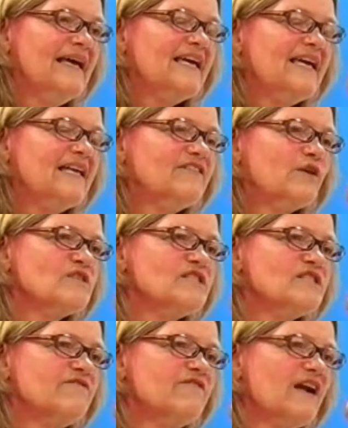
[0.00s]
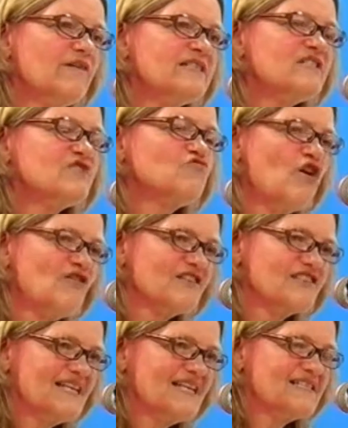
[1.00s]
There was a very strong
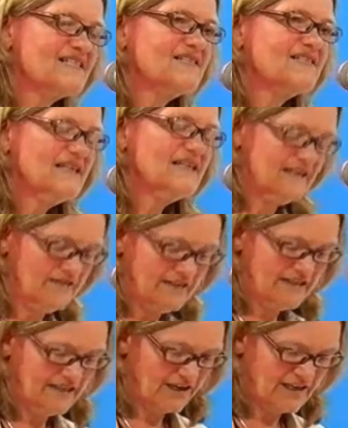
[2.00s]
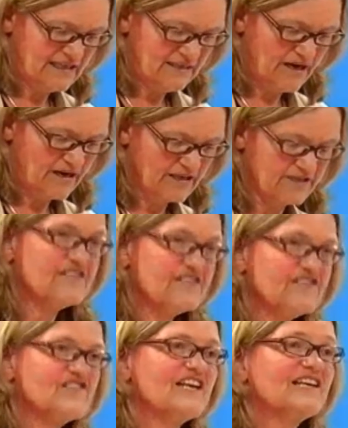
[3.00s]
sense in the early part of
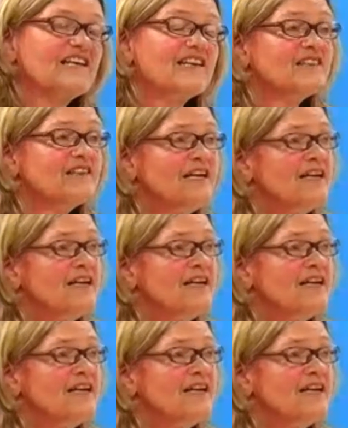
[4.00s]
this decade